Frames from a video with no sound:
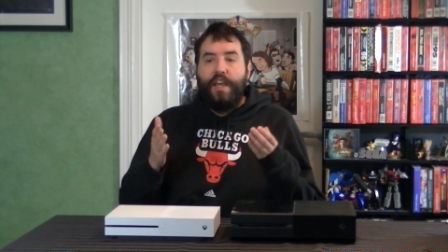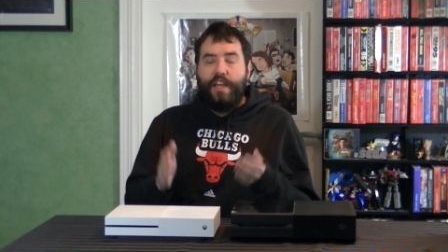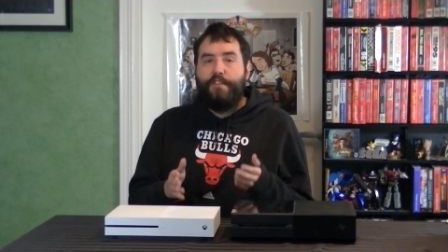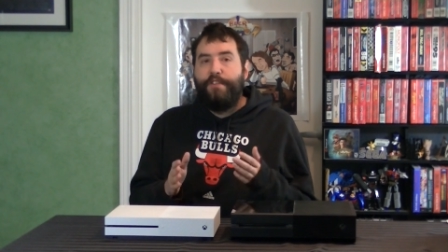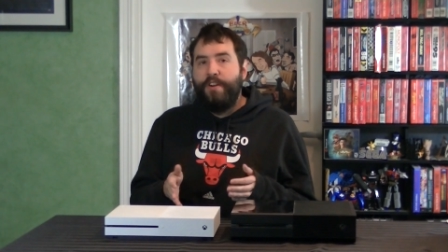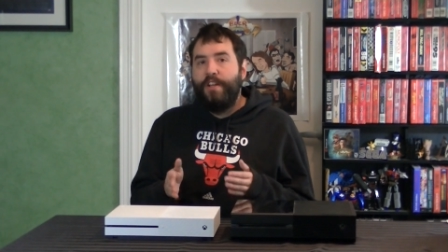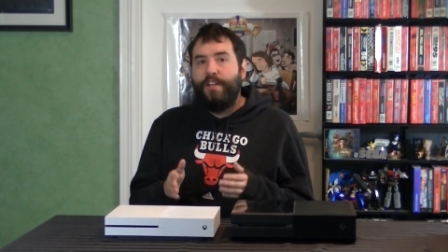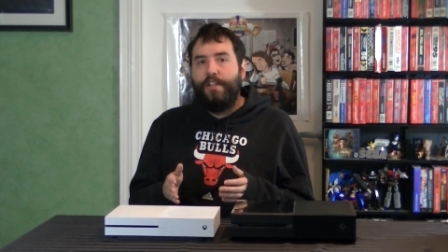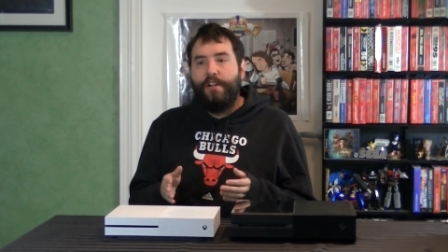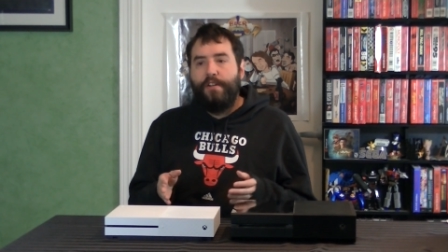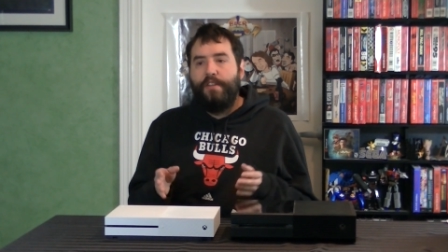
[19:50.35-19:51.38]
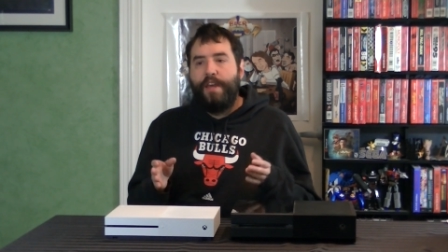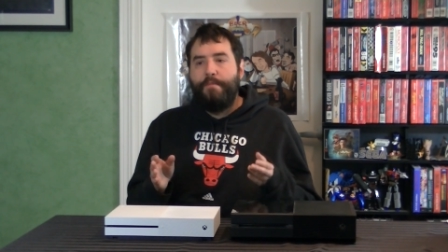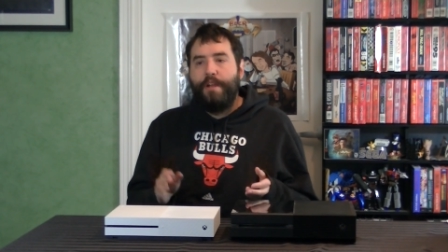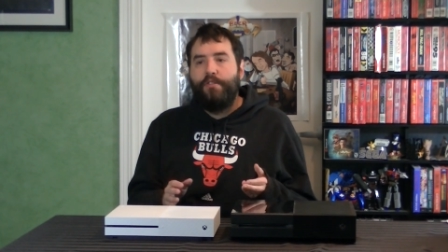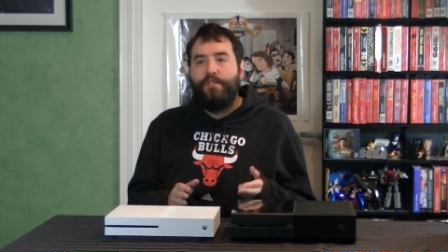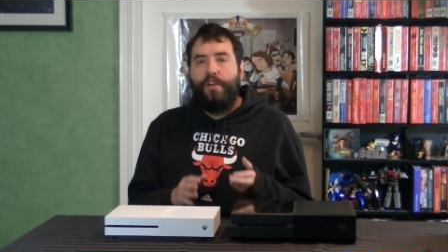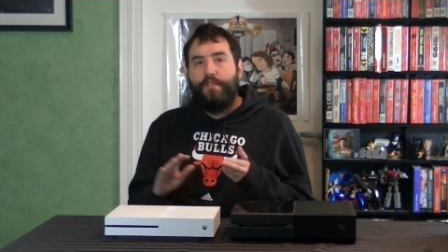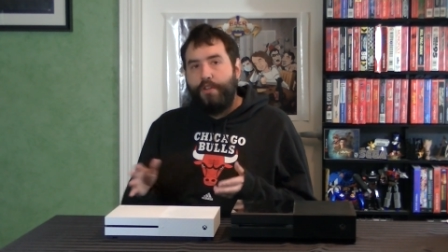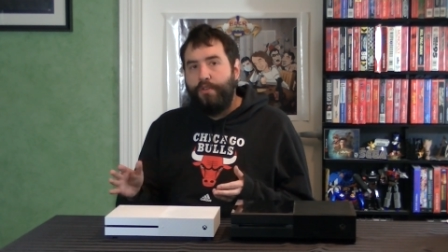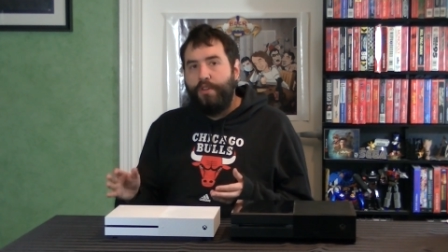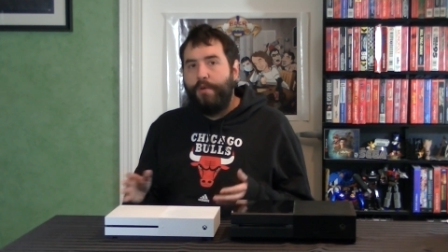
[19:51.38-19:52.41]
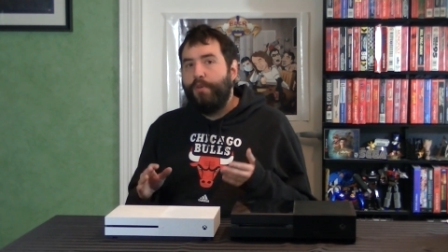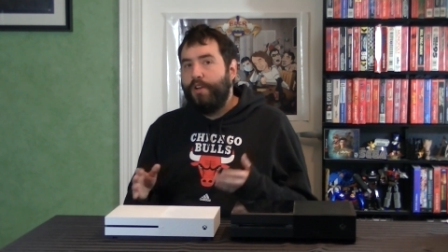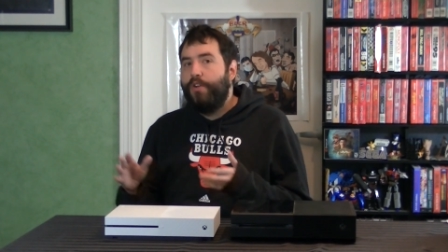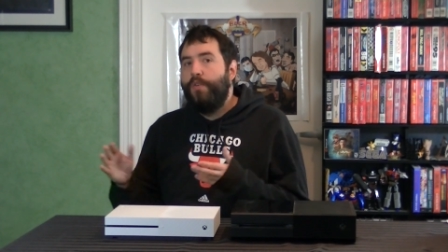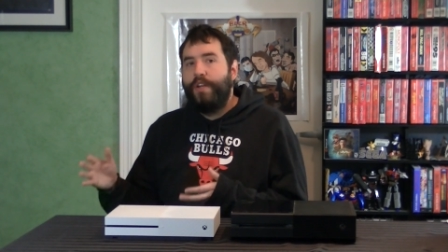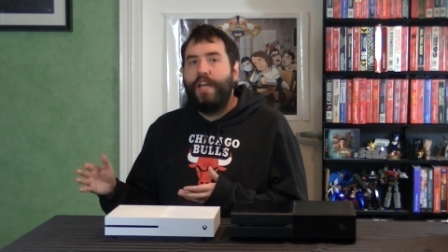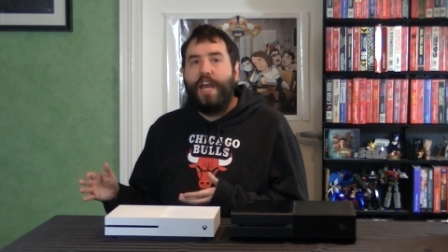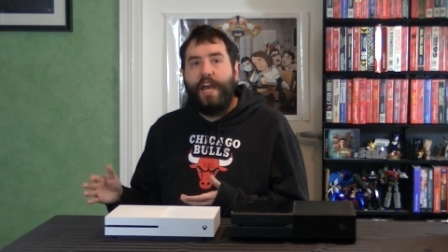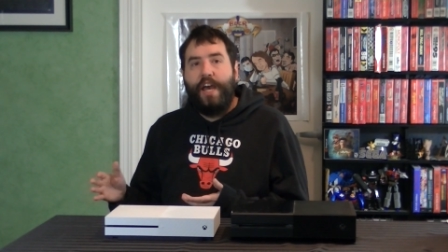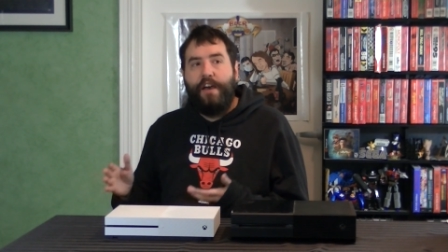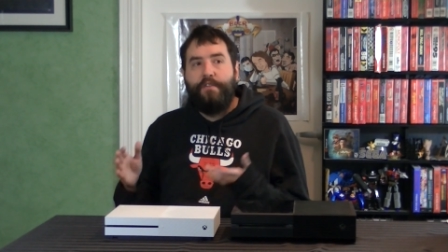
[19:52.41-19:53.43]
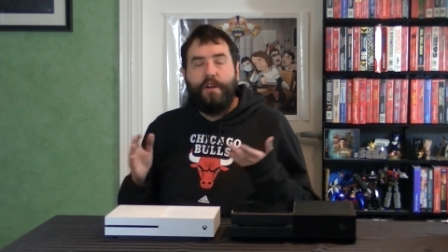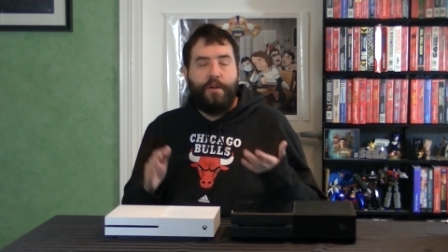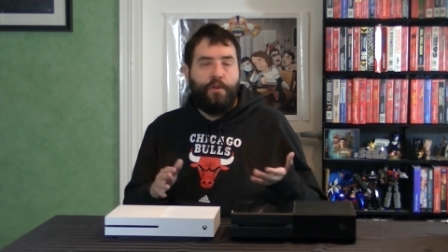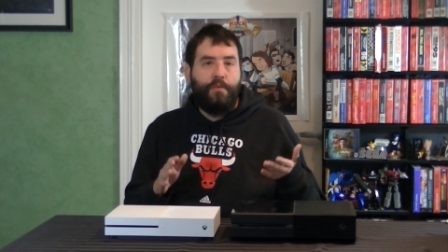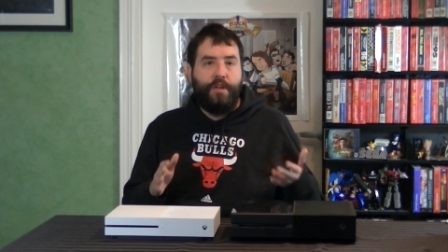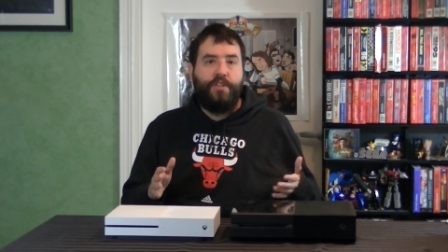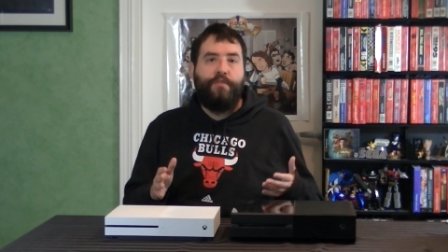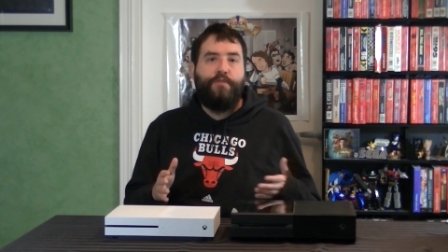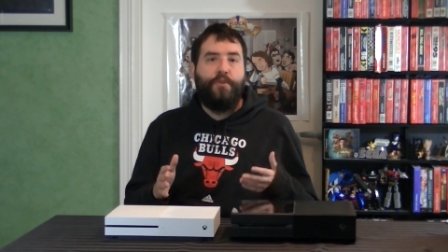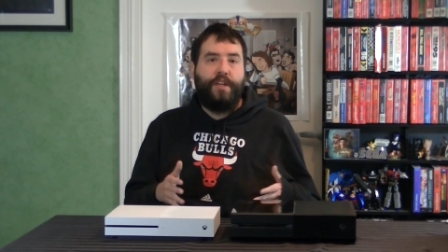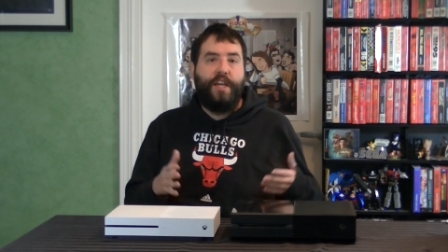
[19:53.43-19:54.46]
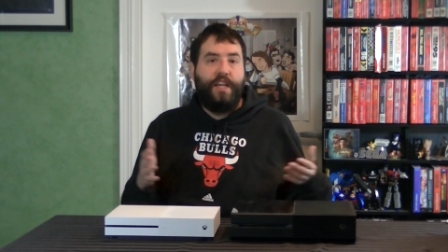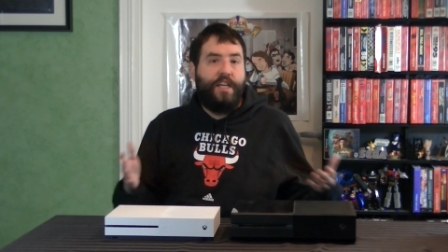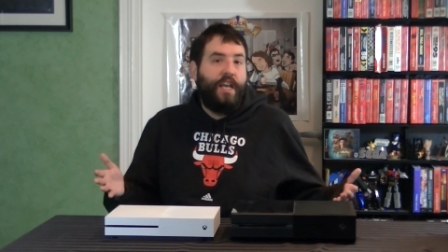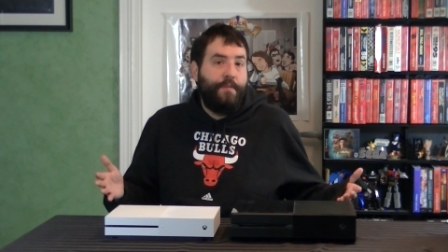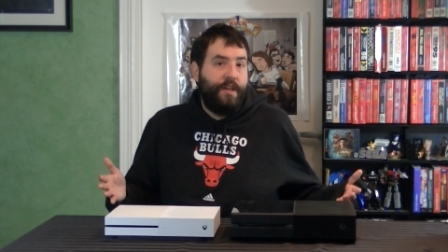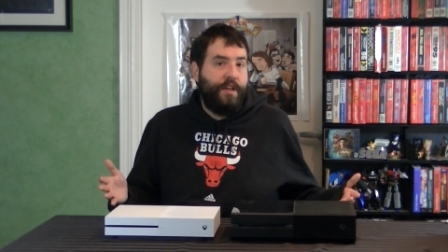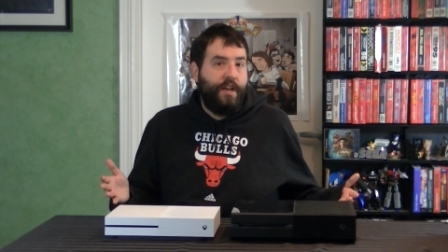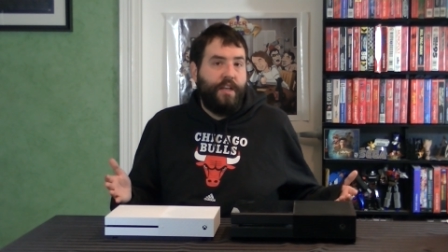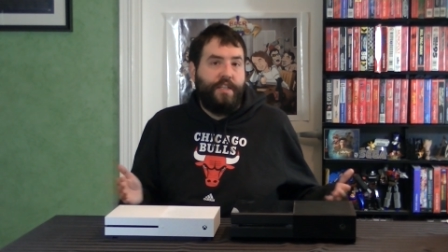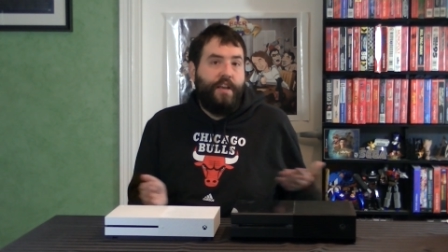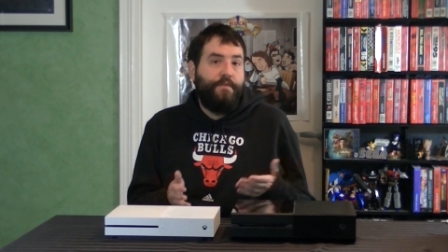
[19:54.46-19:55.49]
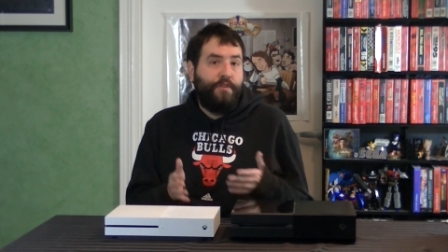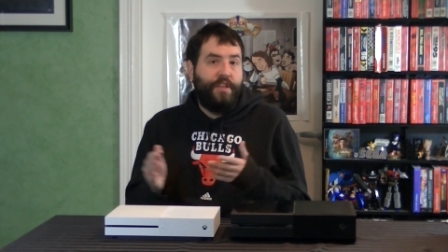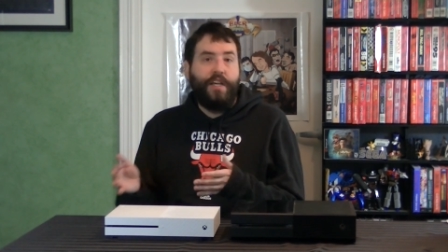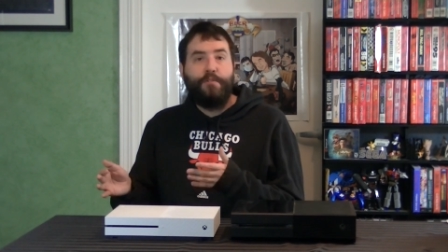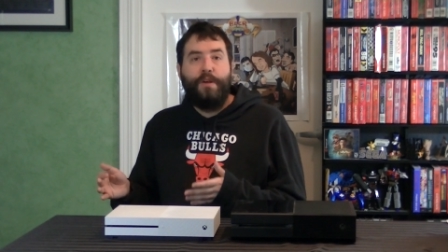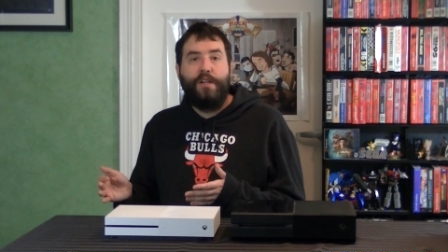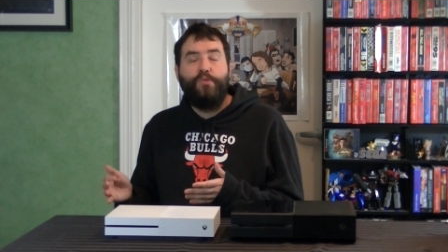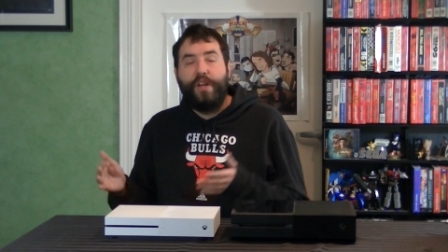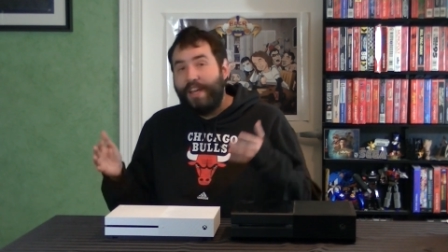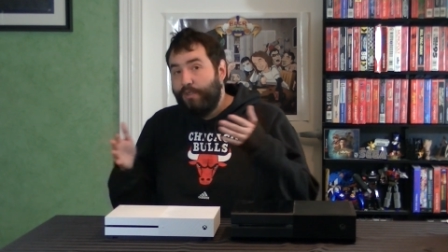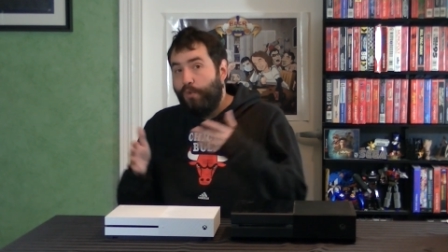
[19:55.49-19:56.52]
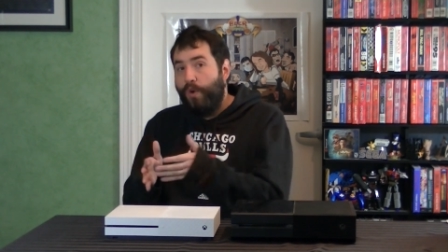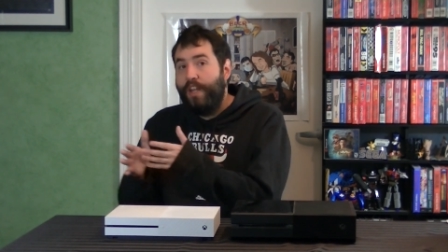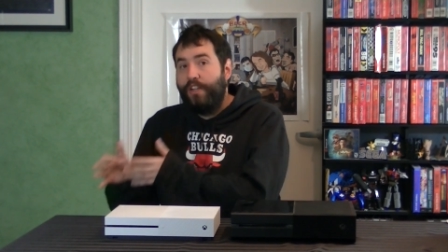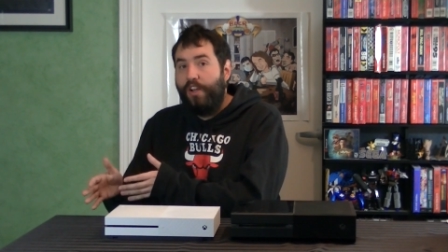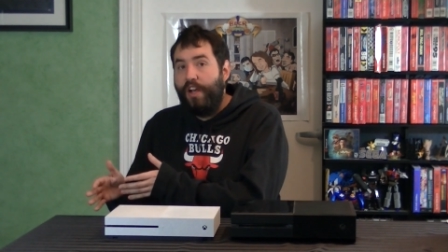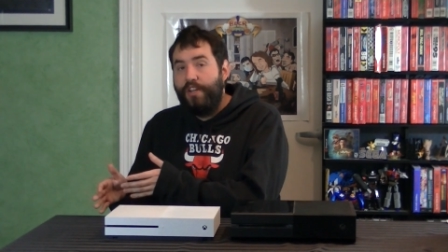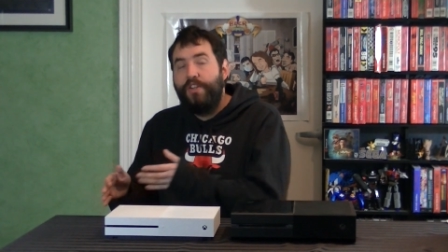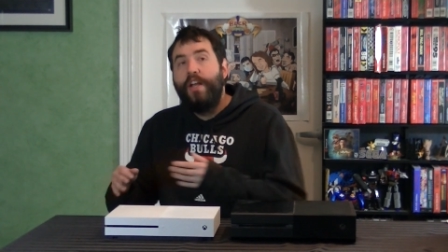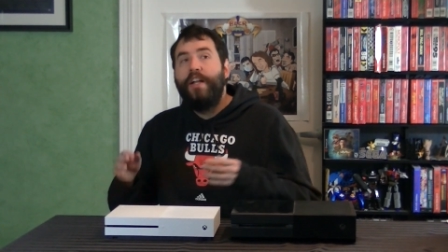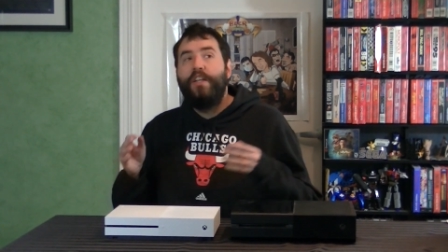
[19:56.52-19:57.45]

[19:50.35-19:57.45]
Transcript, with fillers: It's very clear that Microsoft knew they weren't going to have a whole bunch of 4K gaming content for the Xbox One X when it launched,